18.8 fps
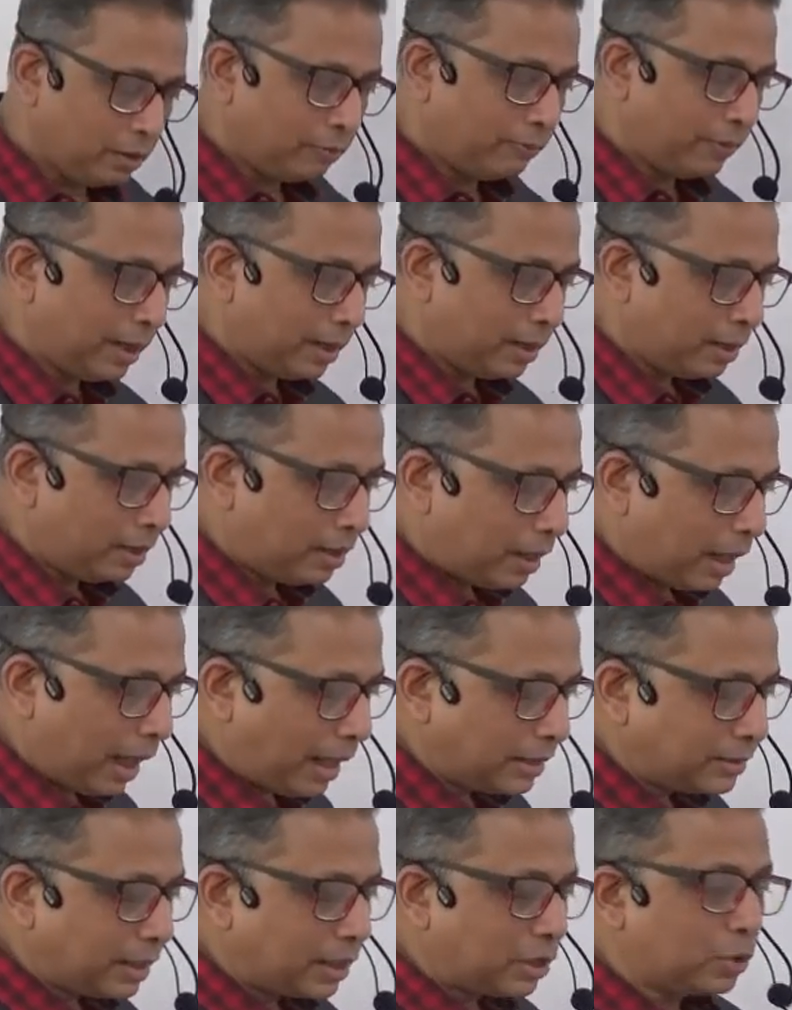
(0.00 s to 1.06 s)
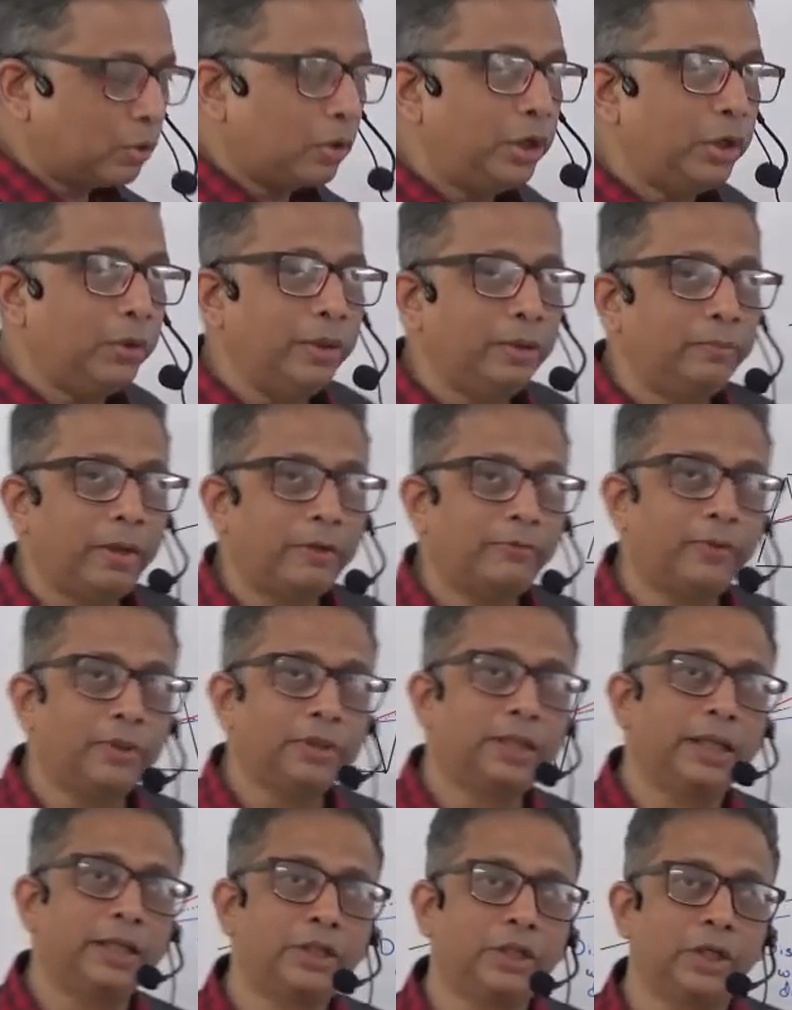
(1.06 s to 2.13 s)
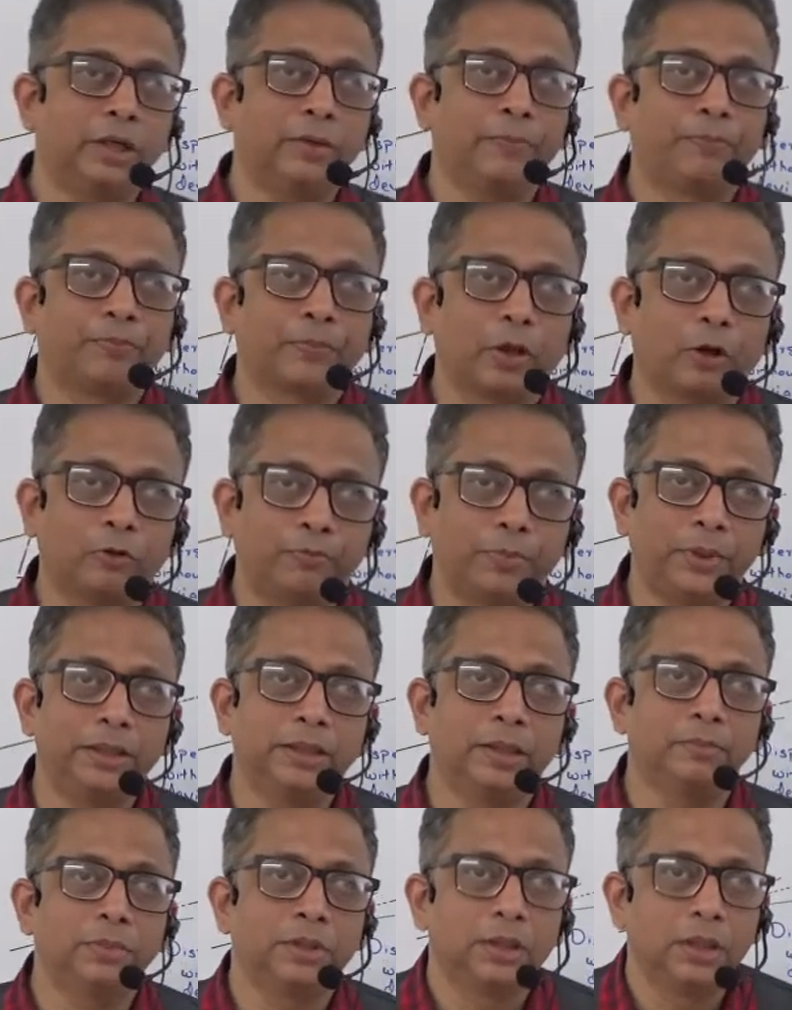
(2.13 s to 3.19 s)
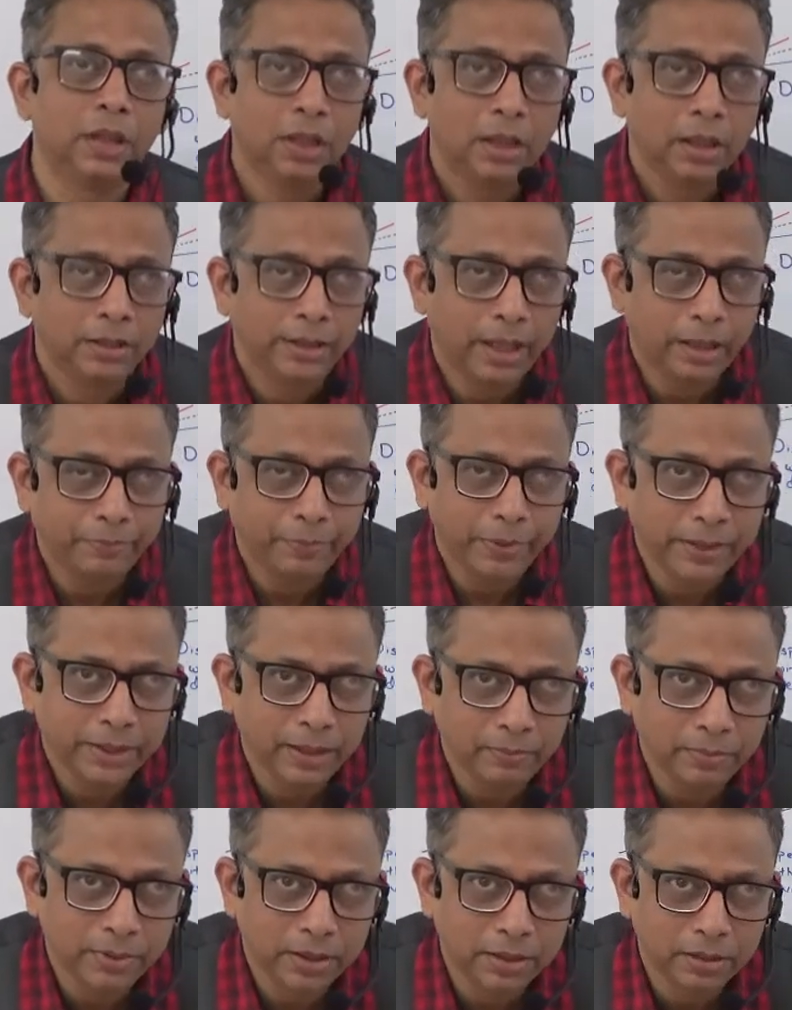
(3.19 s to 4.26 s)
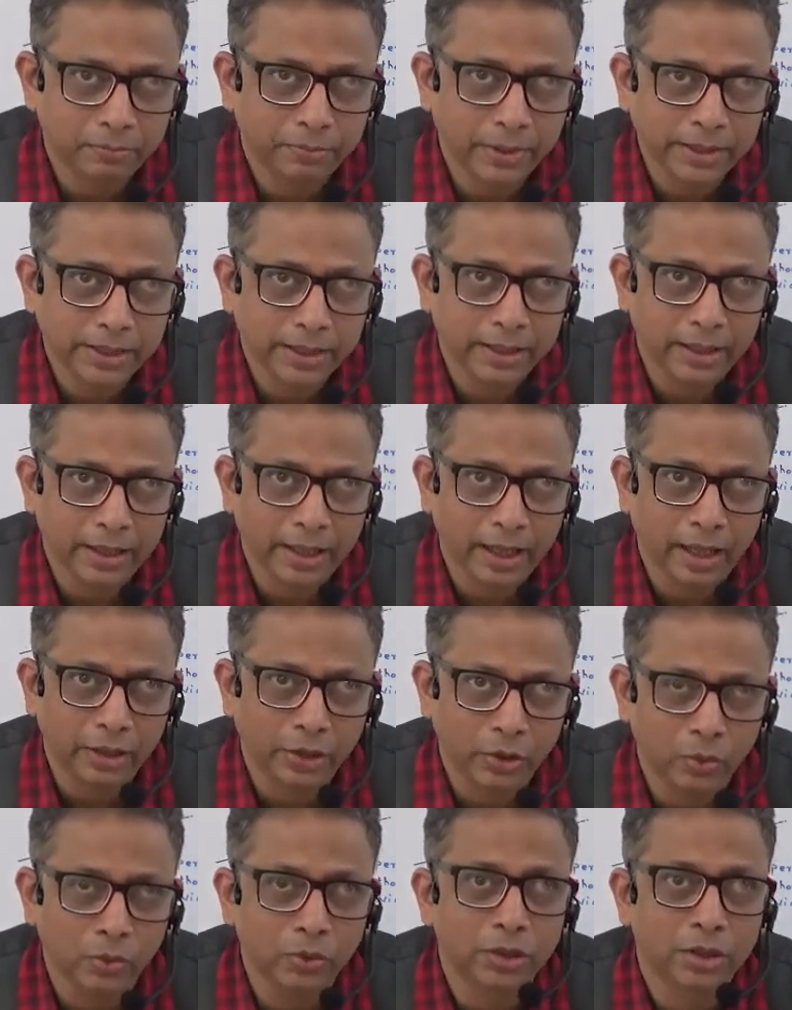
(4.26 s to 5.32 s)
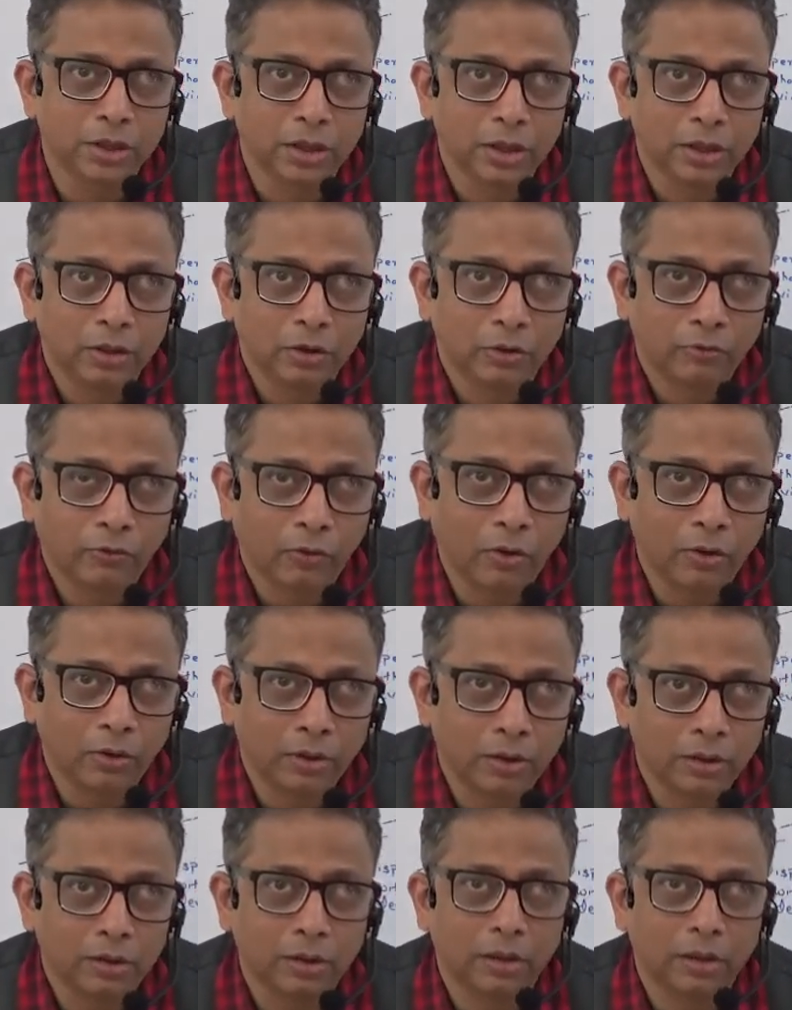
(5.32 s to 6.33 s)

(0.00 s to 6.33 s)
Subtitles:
Well, as I told you in my first lecture of prisms, that prisms basically are used for